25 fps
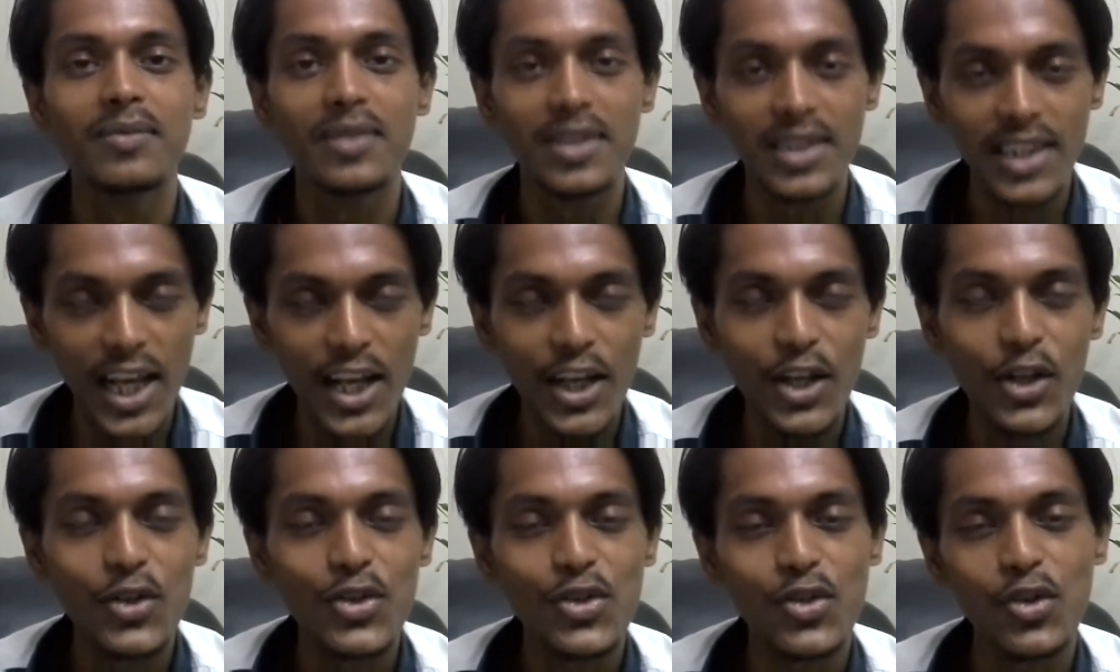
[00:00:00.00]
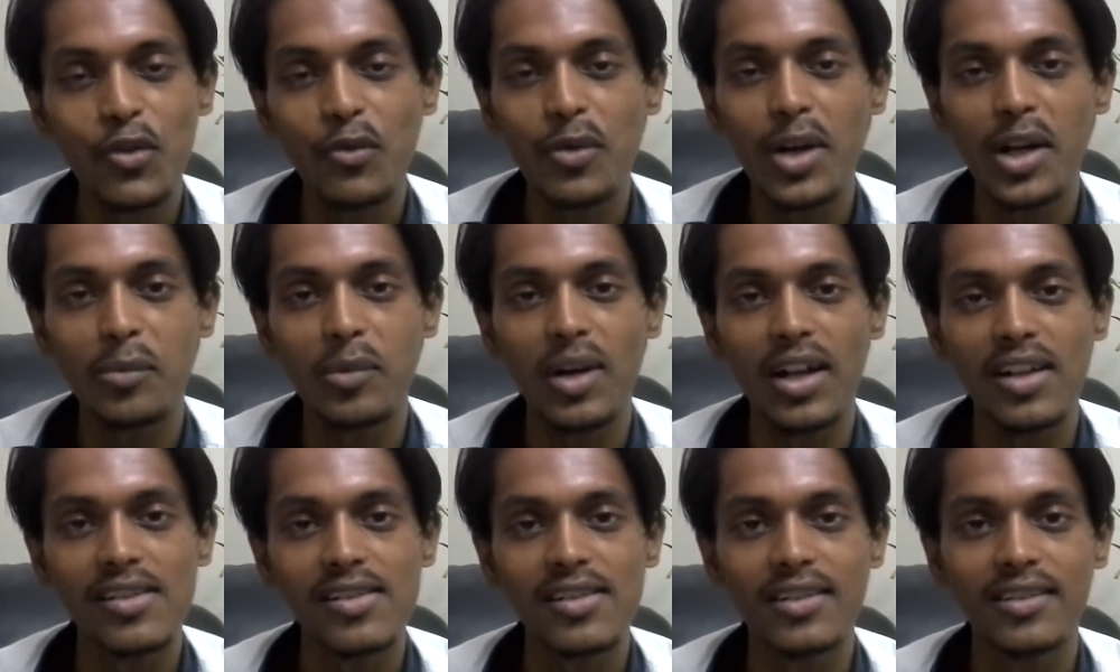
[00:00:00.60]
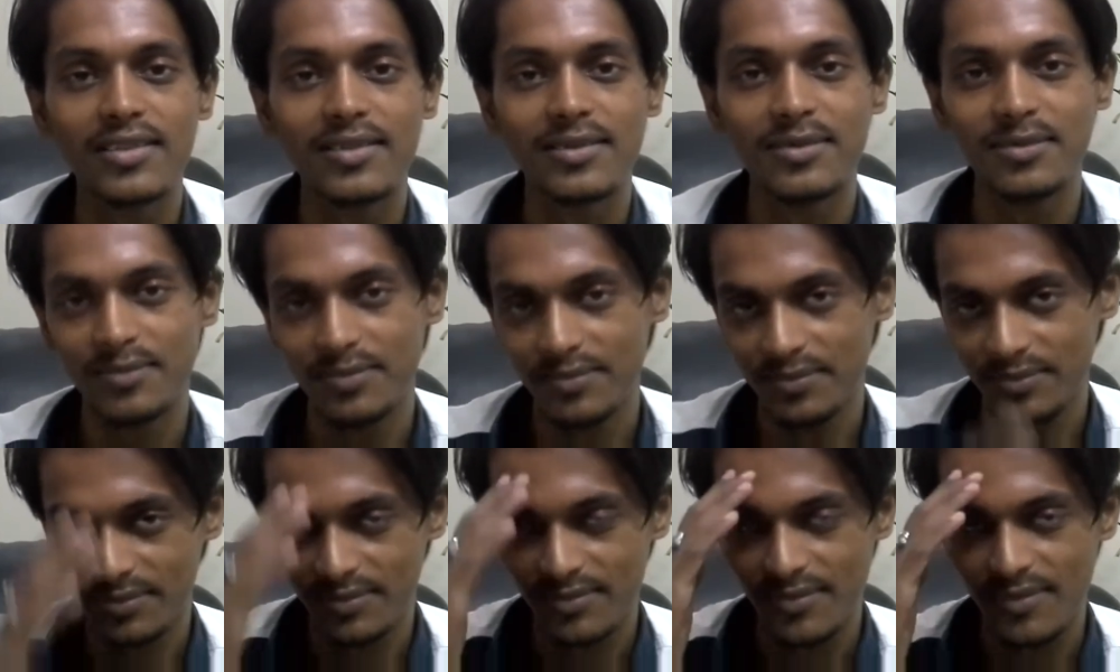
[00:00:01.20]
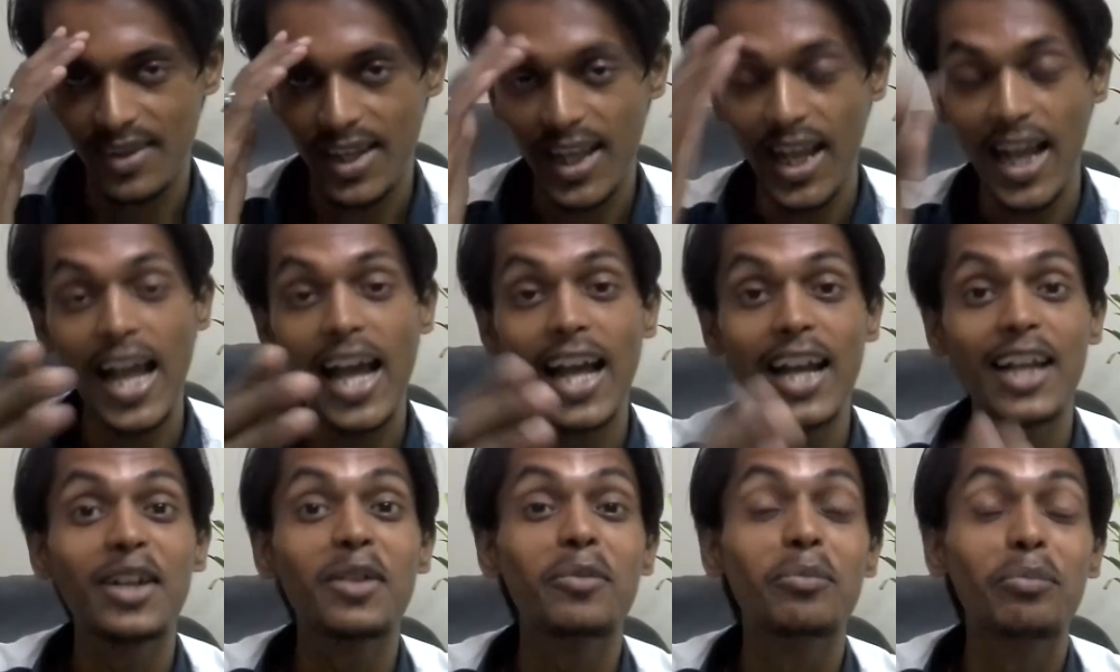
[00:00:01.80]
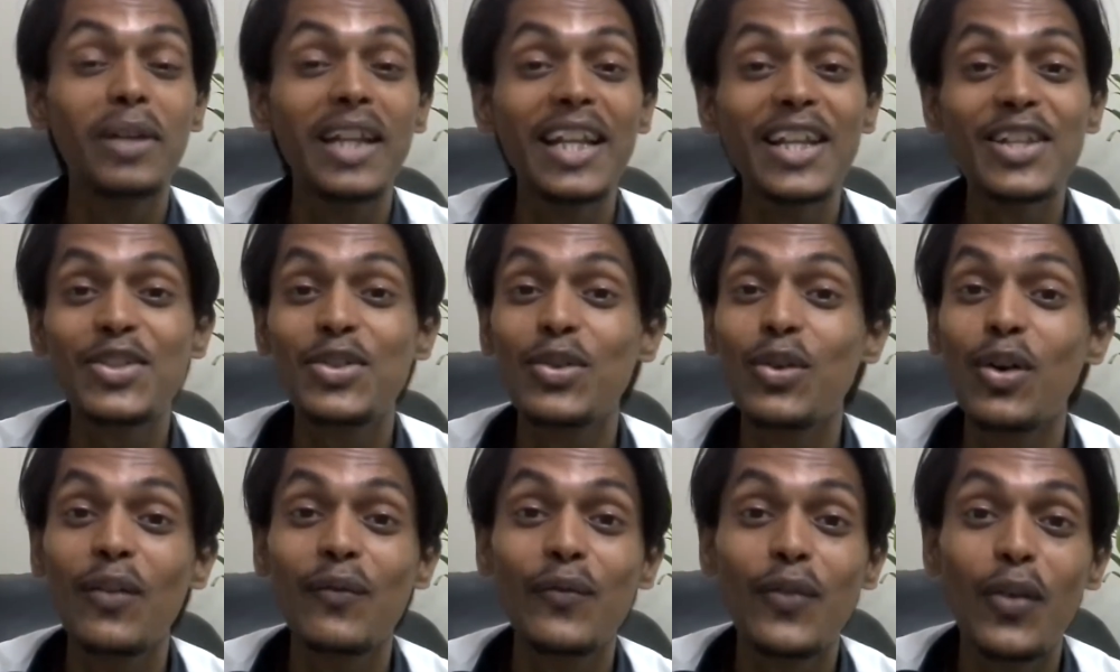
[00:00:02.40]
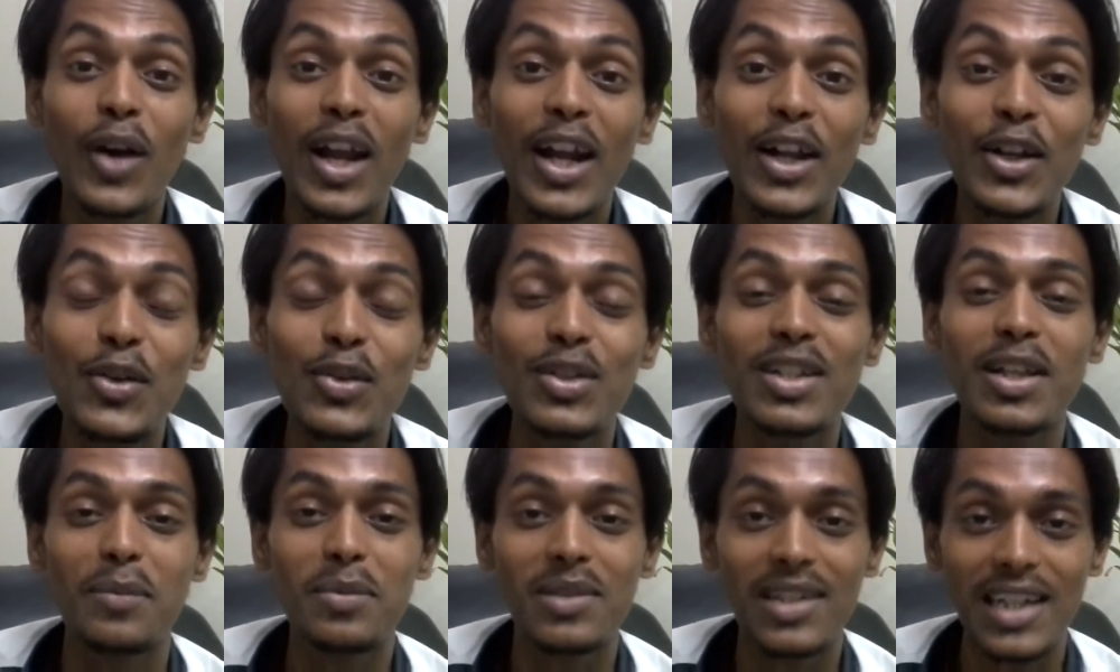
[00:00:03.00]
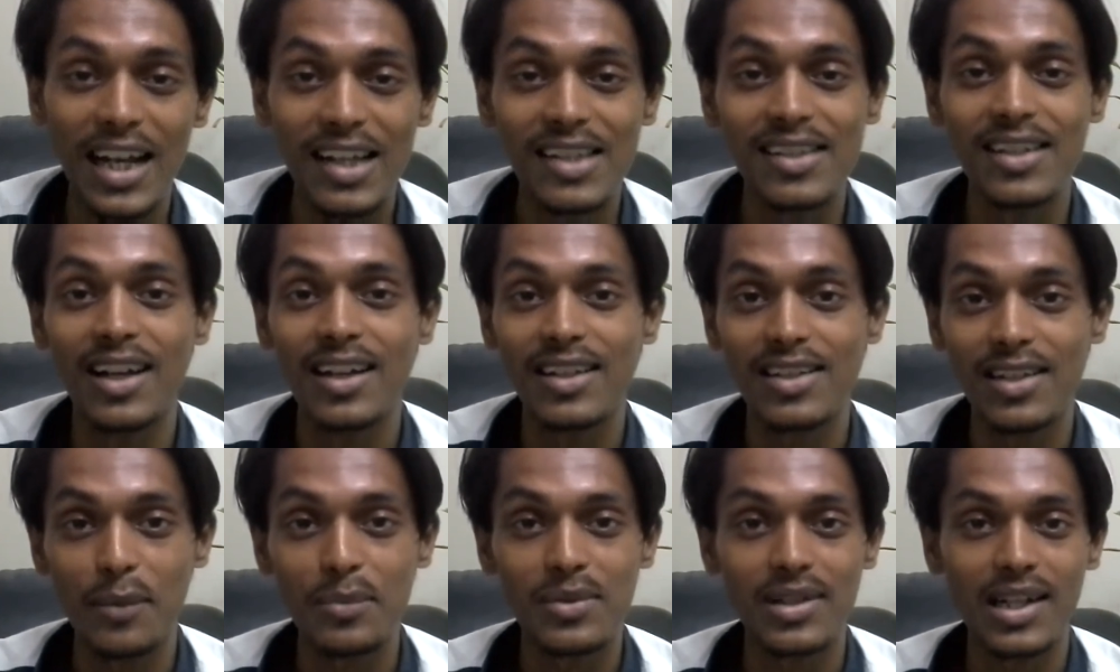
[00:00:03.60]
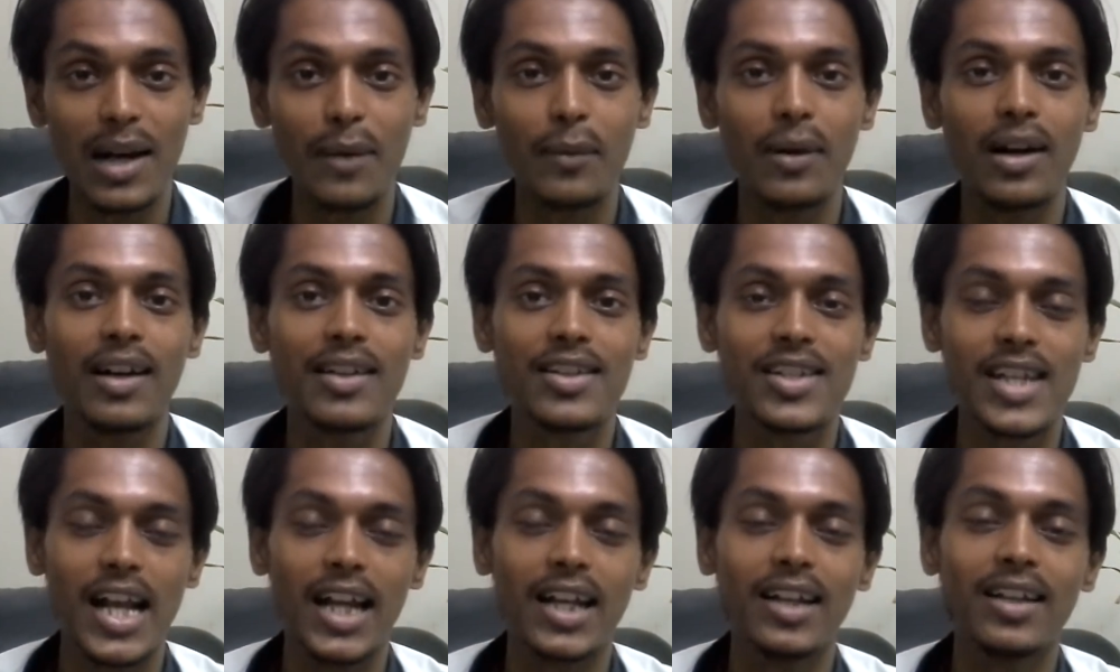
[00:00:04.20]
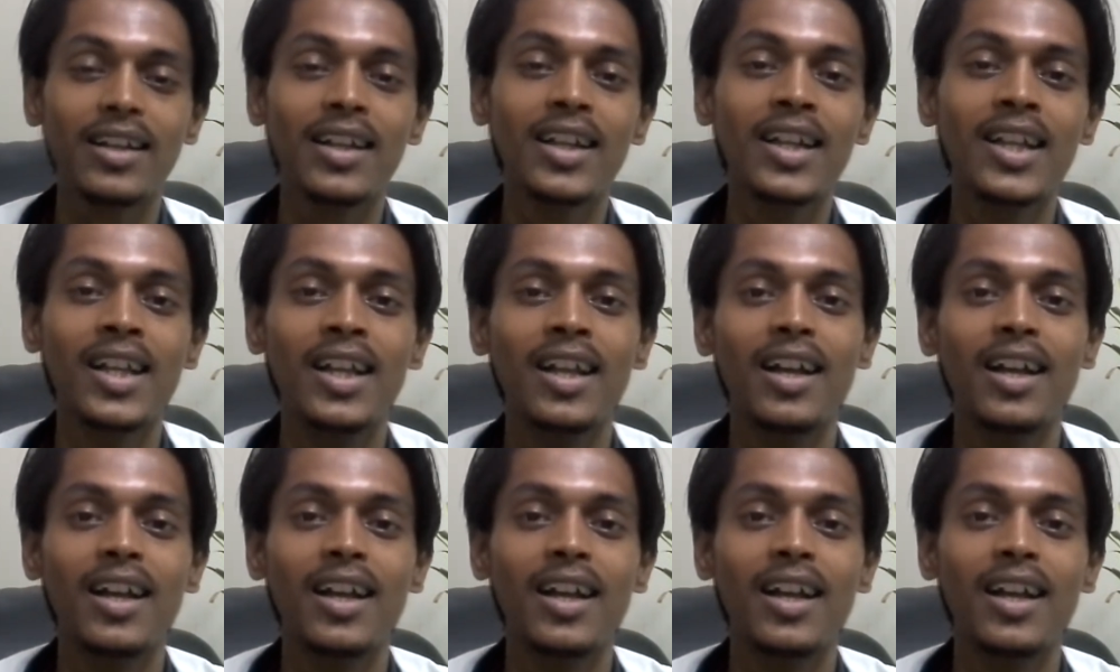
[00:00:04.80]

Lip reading: Thank you so very much, and please don't forget to subscribe our channel.